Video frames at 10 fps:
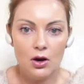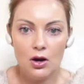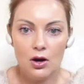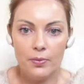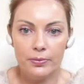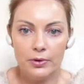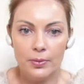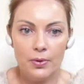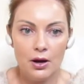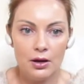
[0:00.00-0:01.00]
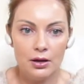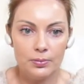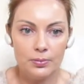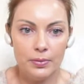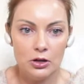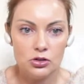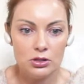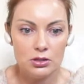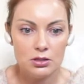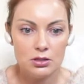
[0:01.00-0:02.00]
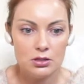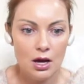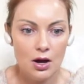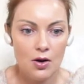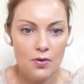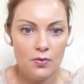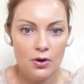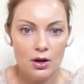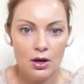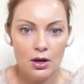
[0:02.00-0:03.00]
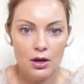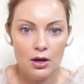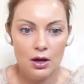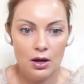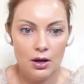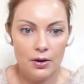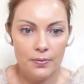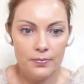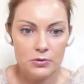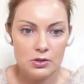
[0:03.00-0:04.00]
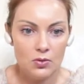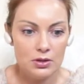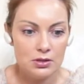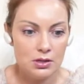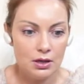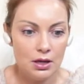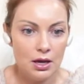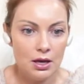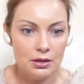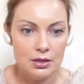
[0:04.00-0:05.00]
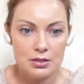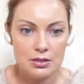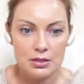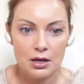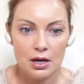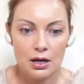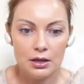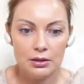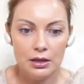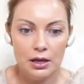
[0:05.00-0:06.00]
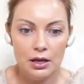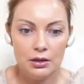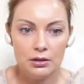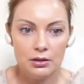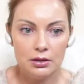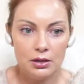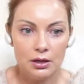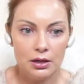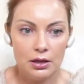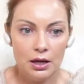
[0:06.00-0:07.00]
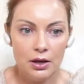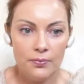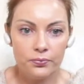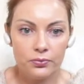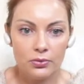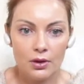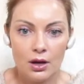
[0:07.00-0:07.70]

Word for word: from the product range itself um, so once again this is currently 30